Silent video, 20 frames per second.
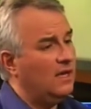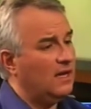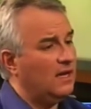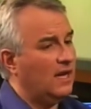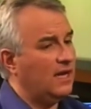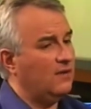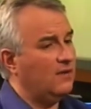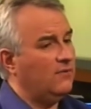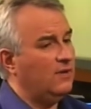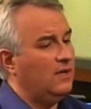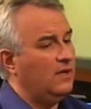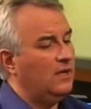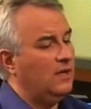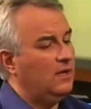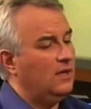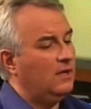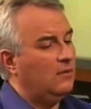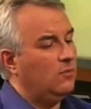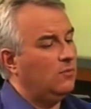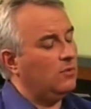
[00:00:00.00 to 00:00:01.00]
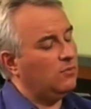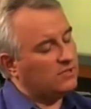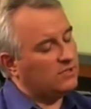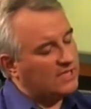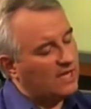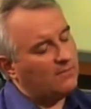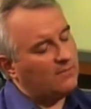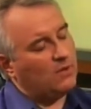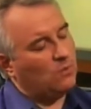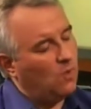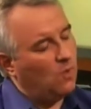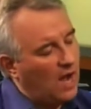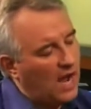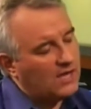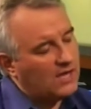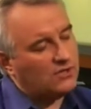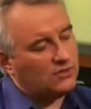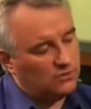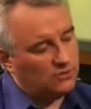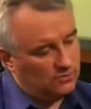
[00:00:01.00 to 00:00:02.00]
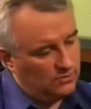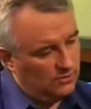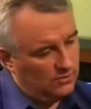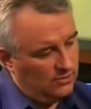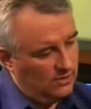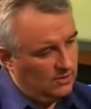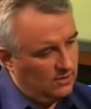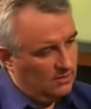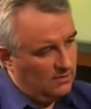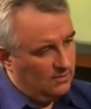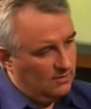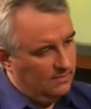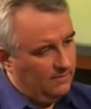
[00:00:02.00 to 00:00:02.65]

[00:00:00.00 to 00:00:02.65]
kind of... Well, tell me, why do you do it?